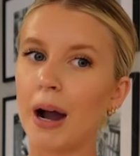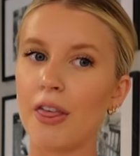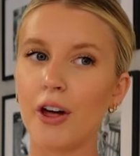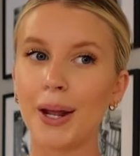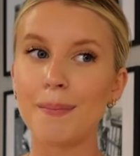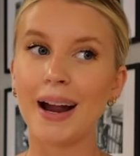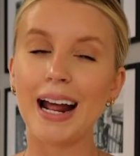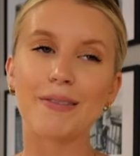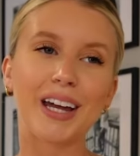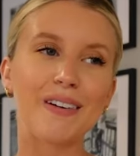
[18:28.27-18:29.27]
I thought I might
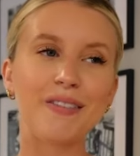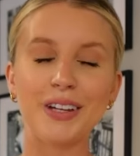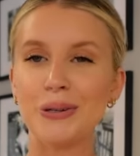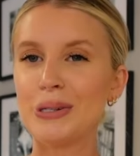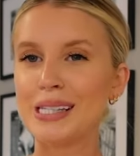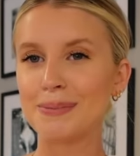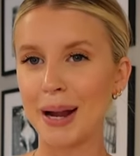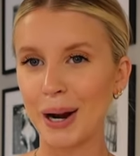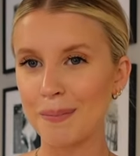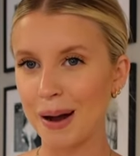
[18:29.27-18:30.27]
have like a few
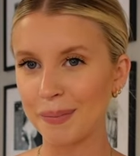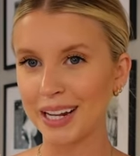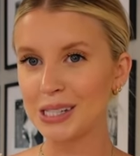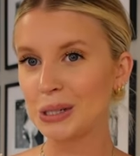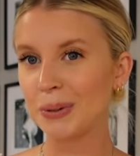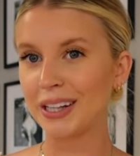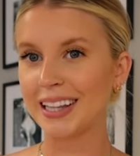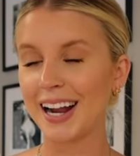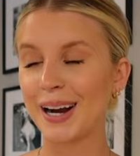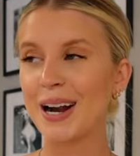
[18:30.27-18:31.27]
spare pumpkins to put in
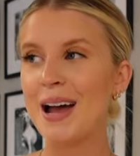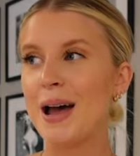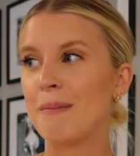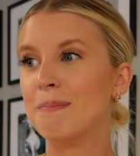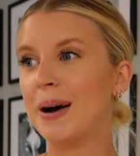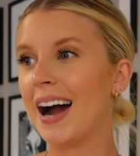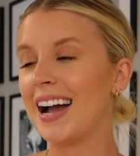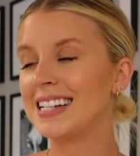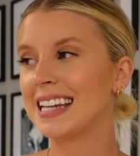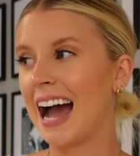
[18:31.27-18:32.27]
there,
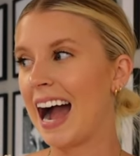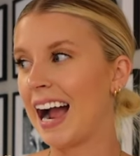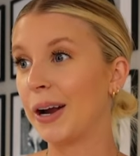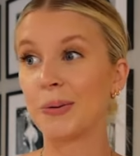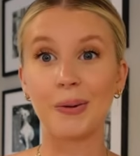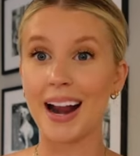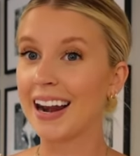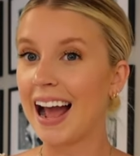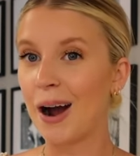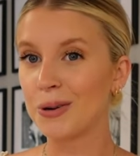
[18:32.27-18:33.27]
but I
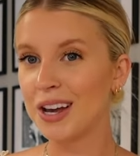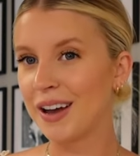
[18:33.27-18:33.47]
ran out